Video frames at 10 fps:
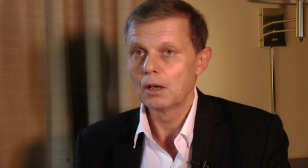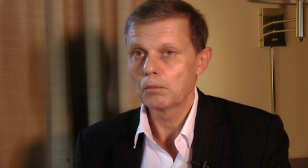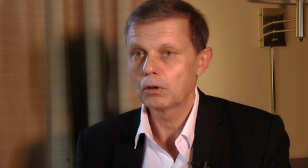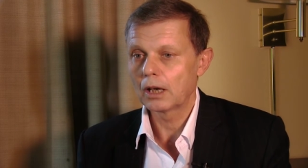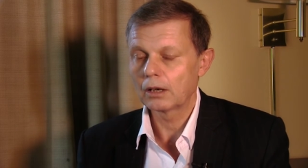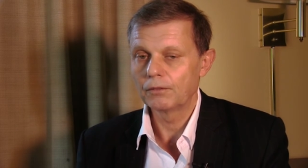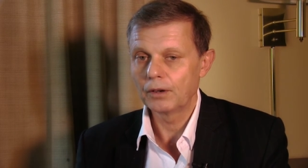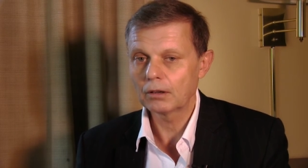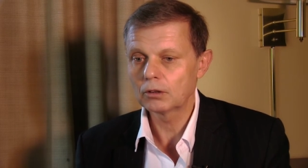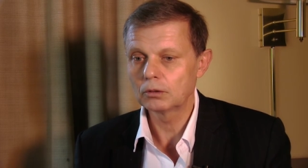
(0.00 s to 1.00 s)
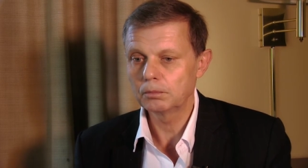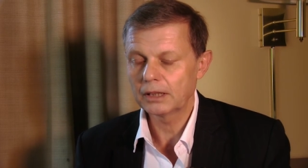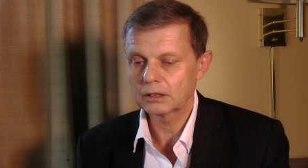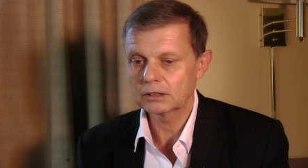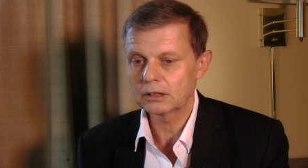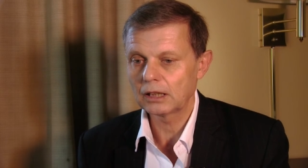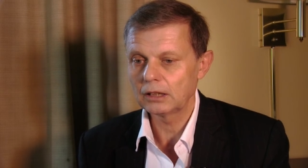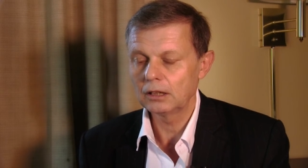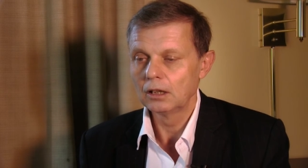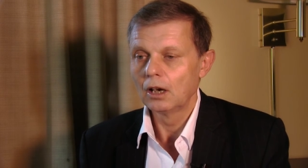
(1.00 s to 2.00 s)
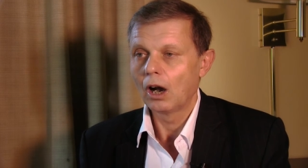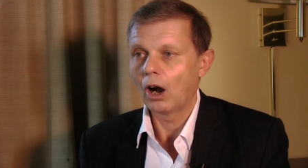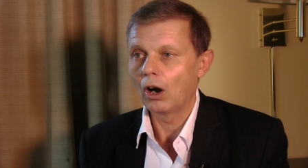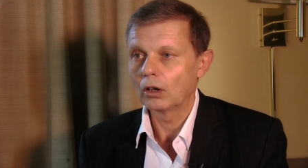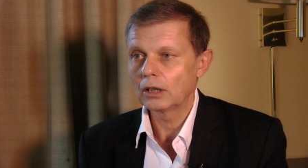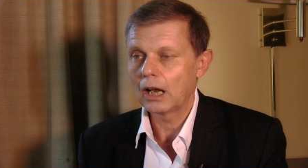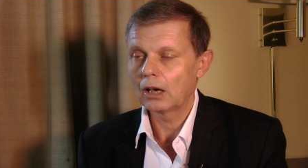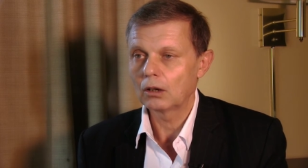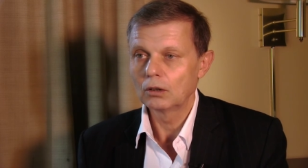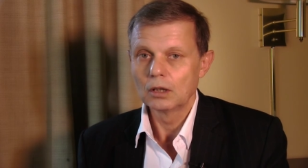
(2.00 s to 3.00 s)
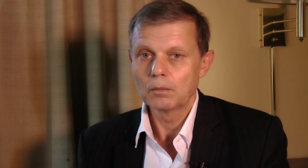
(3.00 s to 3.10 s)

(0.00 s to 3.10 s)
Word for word: put out a very good meta study on how